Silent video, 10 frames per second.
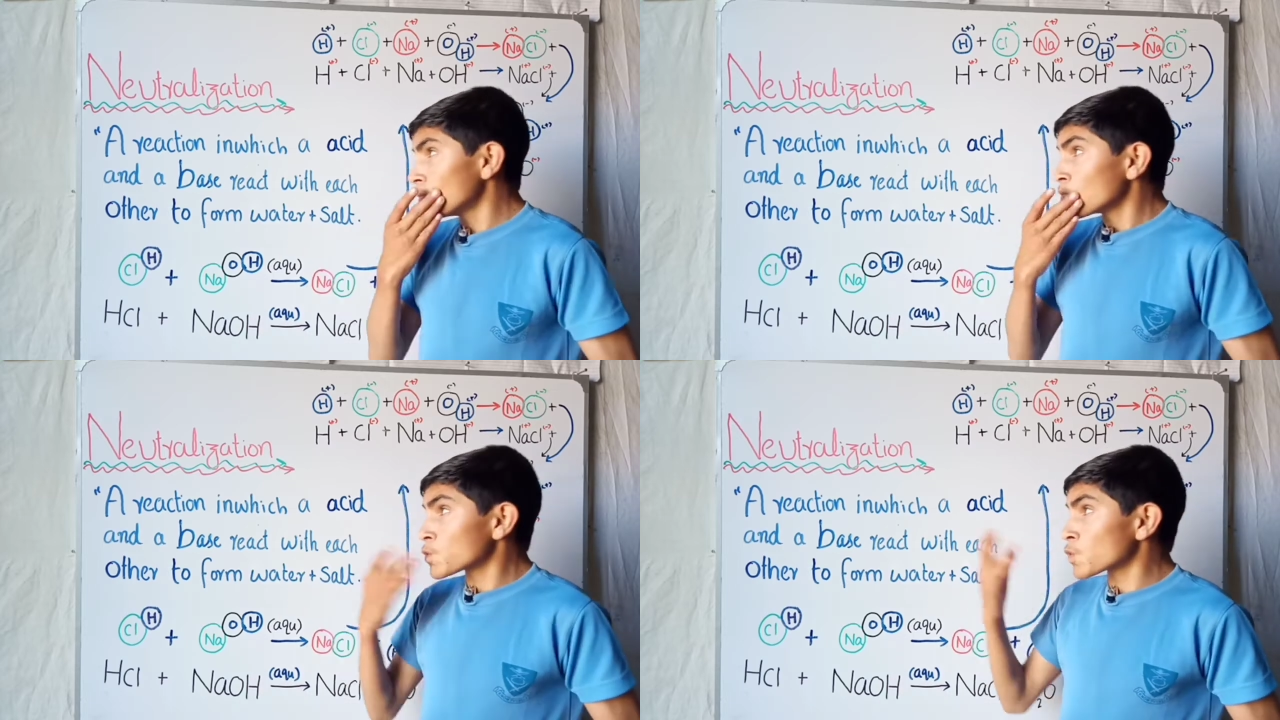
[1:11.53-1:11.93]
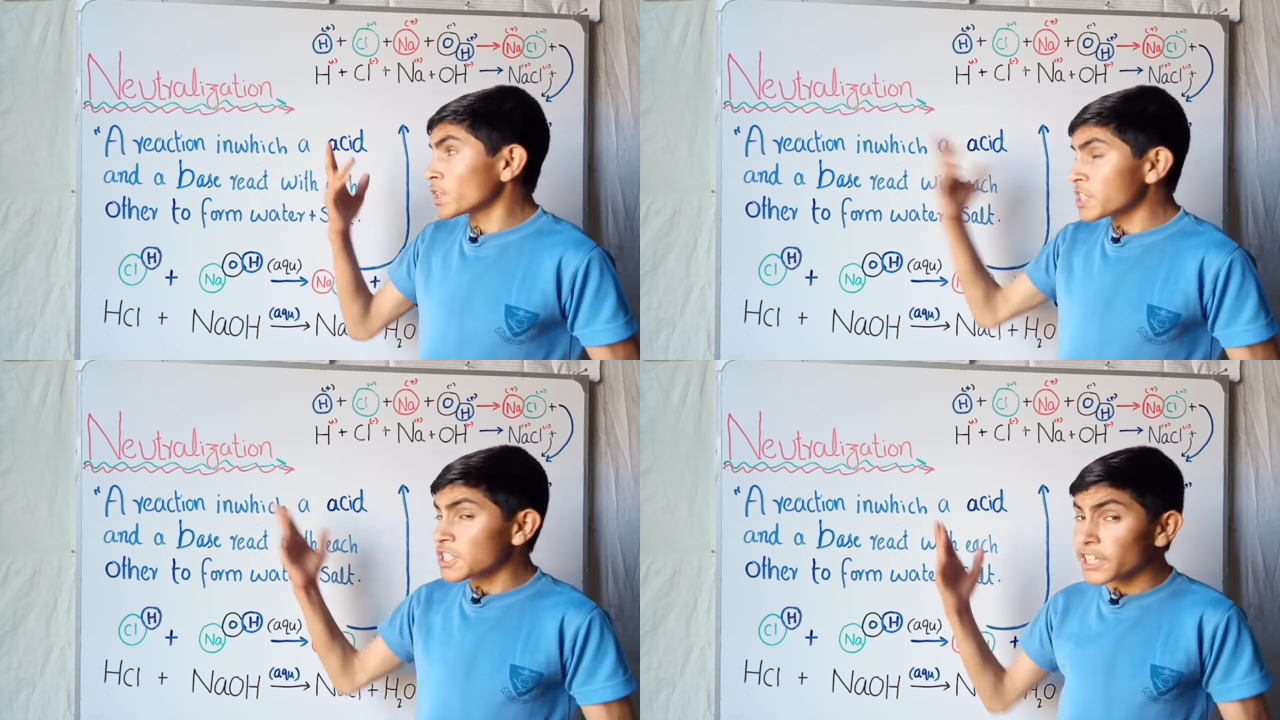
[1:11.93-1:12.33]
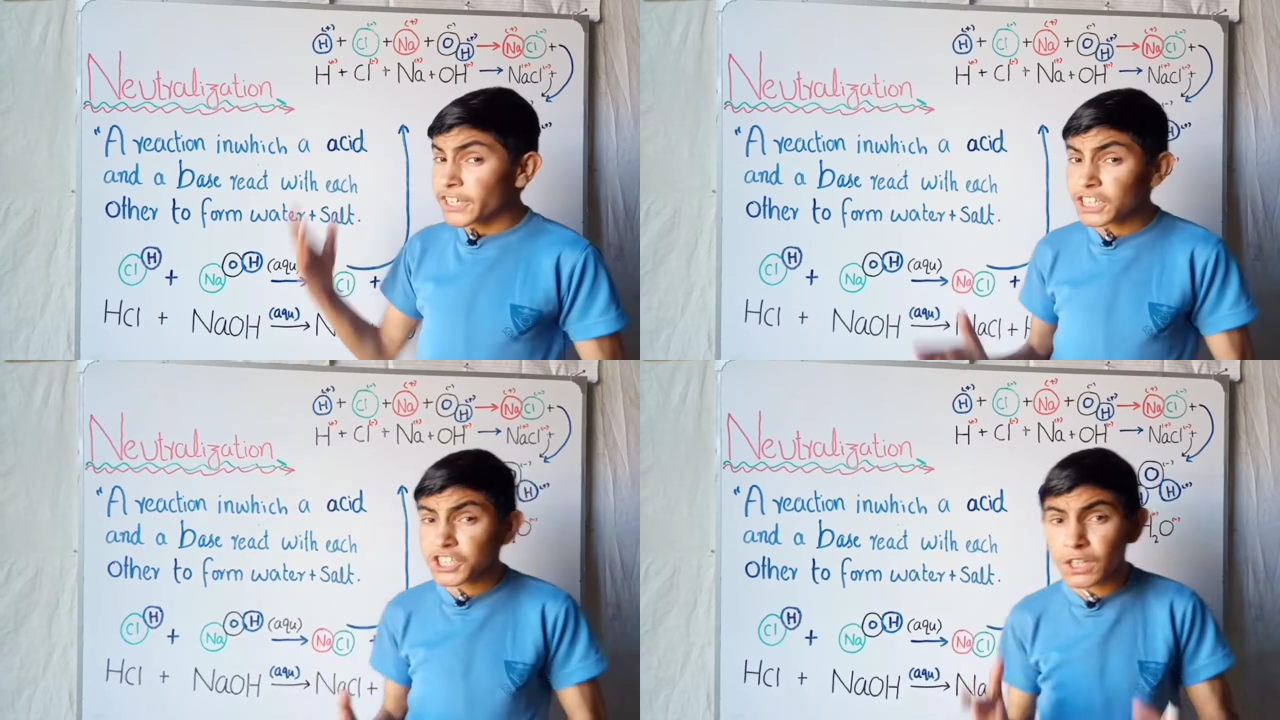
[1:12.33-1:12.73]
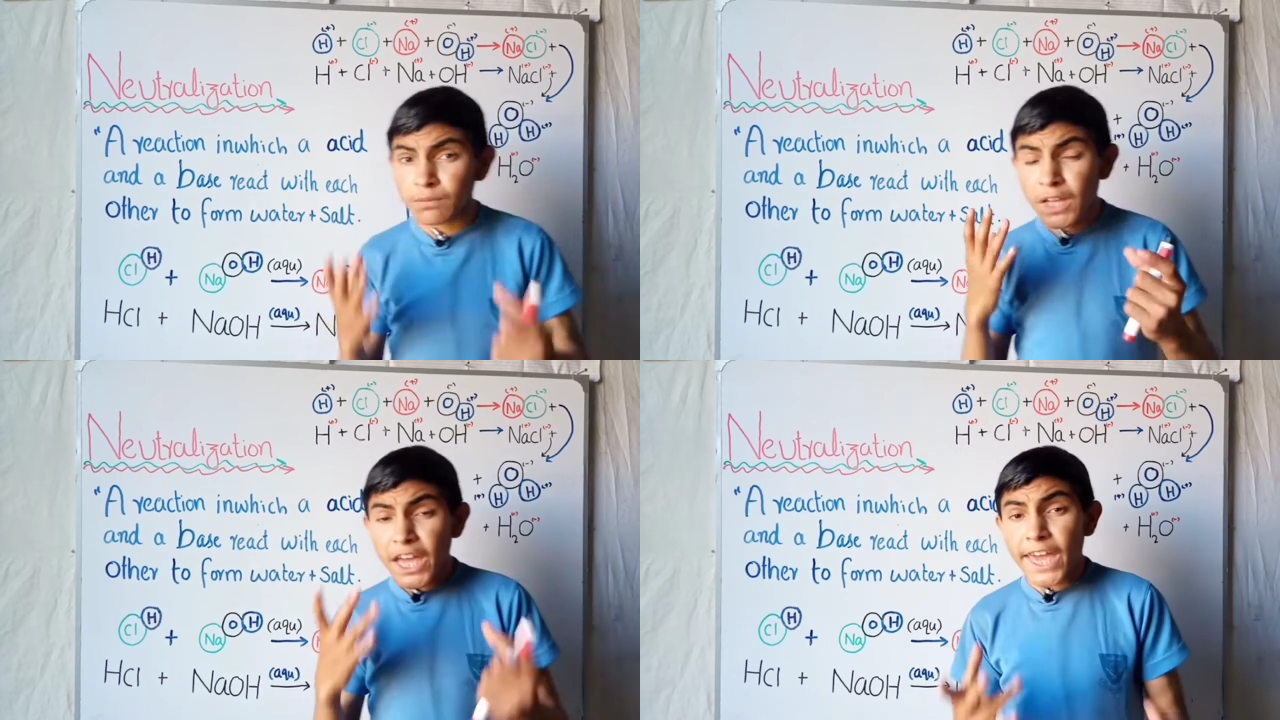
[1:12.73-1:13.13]
So this is the reaction
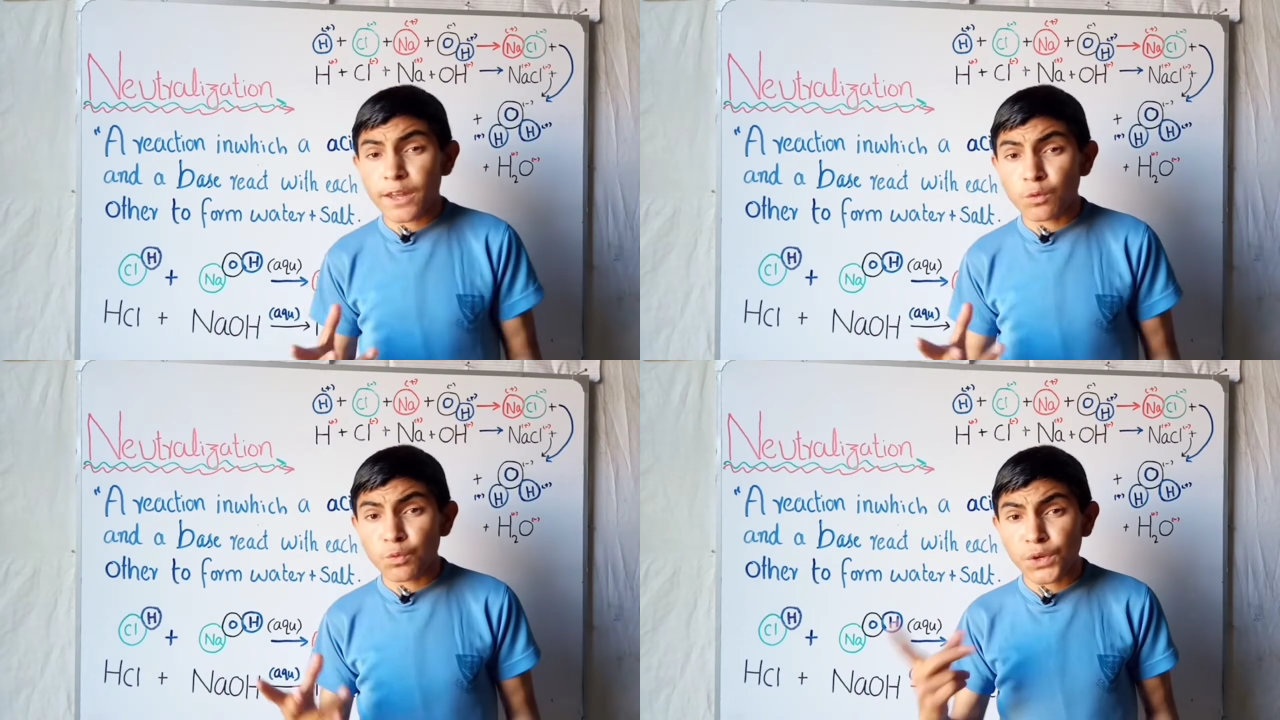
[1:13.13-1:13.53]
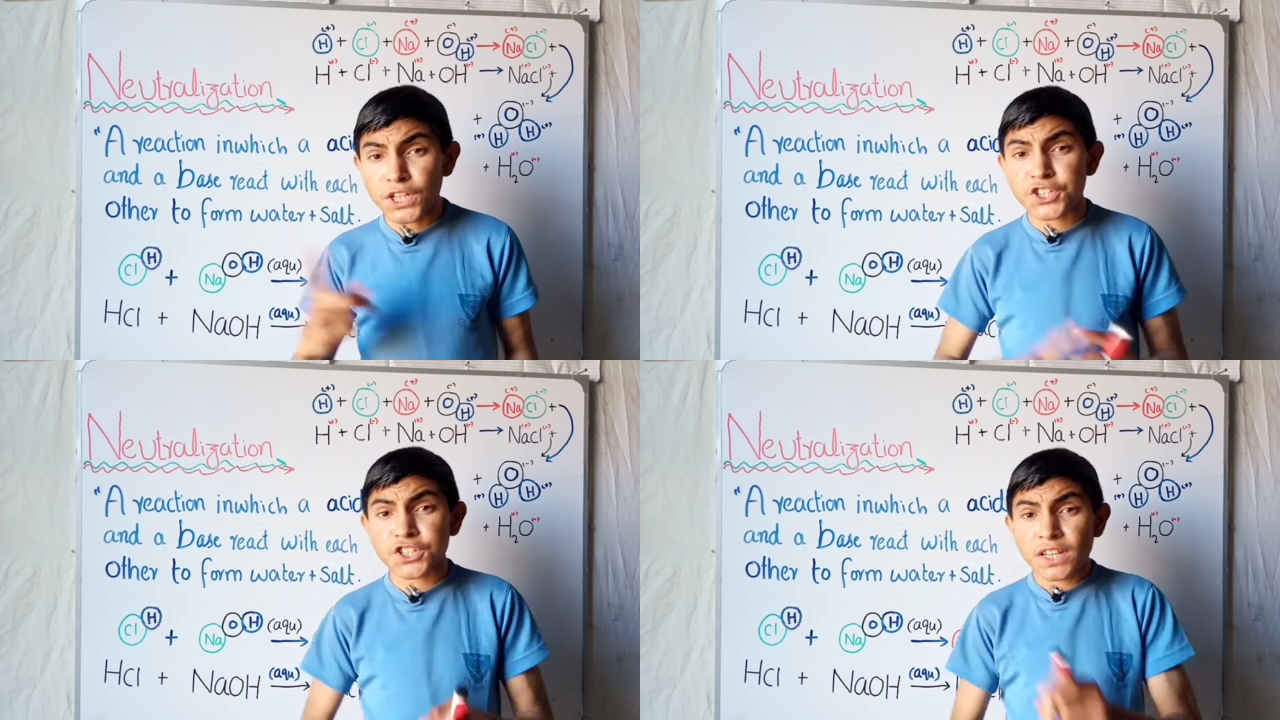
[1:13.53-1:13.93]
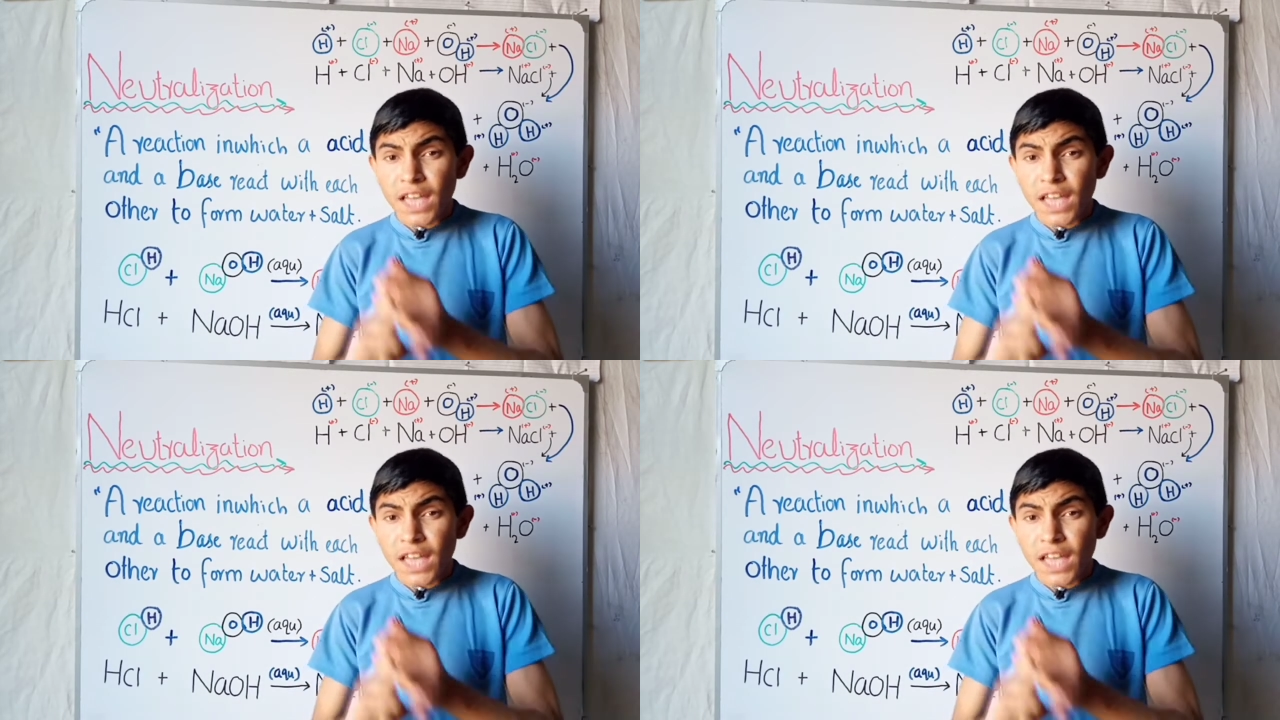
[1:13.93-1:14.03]
in which